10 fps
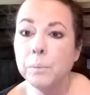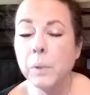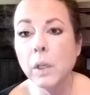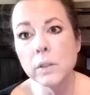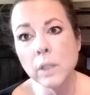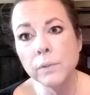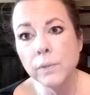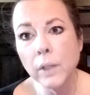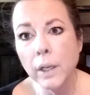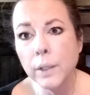Because I
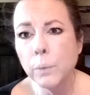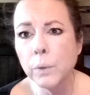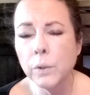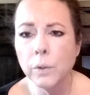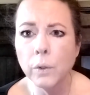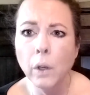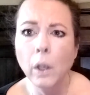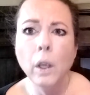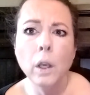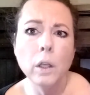find when you're
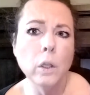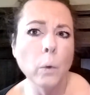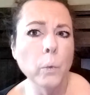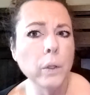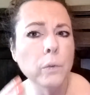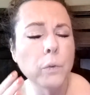going